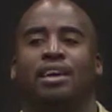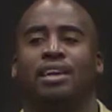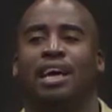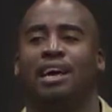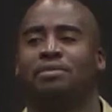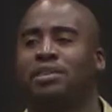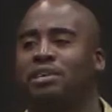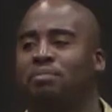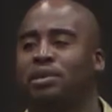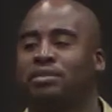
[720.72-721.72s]
And after they
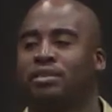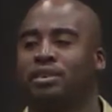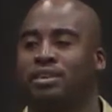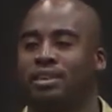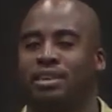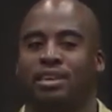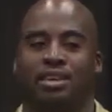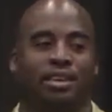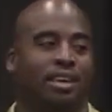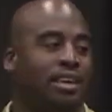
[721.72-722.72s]
built it,
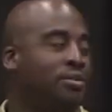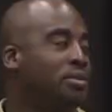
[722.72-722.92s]
I